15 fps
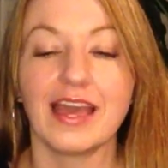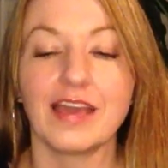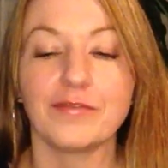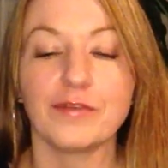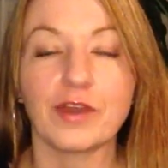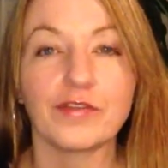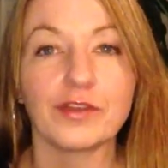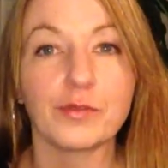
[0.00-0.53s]

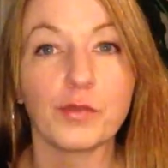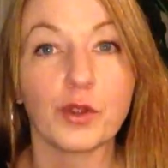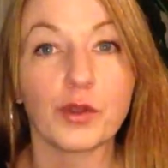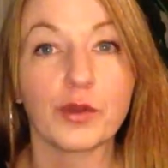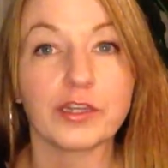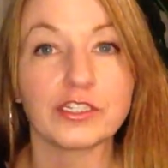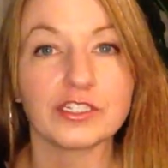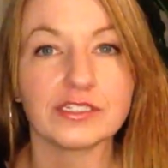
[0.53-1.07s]
If you have any more
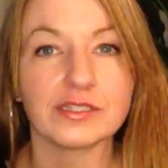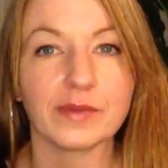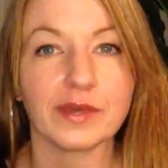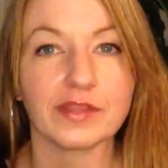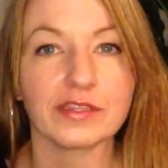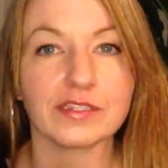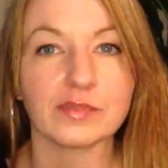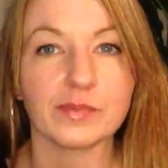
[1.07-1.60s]
questions
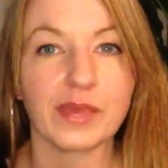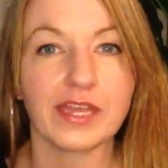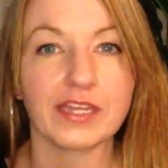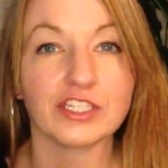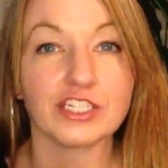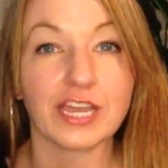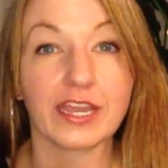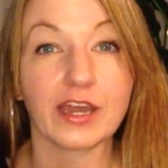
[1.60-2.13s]
about this
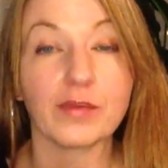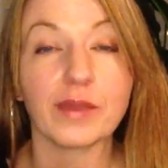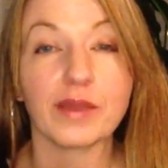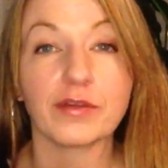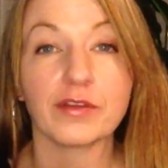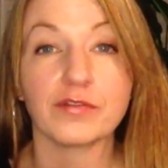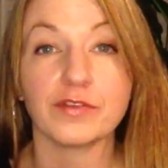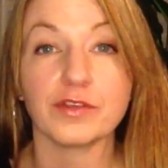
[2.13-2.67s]
pen, check out
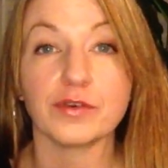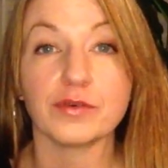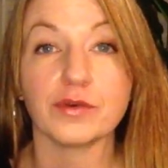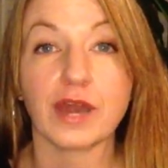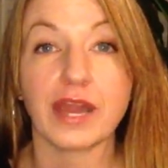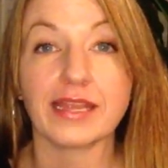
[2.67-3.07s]
my review.